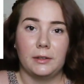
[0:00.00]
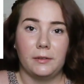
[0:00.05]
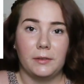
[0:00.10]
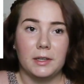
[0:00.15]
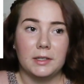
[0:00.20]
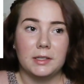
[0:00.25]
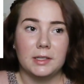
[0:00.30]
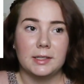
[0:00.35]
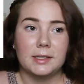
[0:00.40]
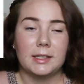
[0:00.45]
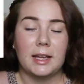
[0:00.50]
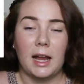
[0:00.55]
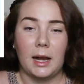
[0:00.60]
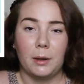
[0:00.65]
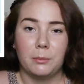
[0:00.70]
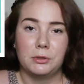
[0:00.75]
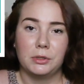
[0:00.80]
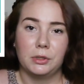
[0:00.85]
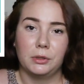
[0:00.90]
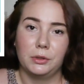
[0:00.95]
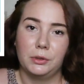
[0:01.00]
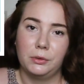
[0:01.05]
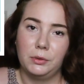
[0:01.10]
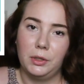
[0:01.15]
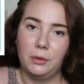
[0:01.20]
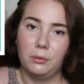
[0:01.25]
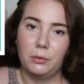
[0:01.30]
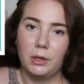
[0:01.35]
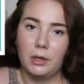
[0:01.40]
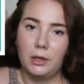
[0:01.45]
And this is
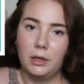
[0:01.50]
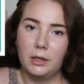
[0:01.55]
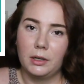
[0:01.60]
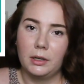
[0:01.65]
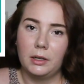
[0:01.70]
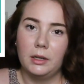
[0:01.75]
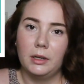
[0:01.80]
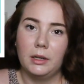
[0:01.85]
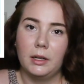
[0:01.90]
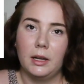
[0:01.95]
absolutely wrong.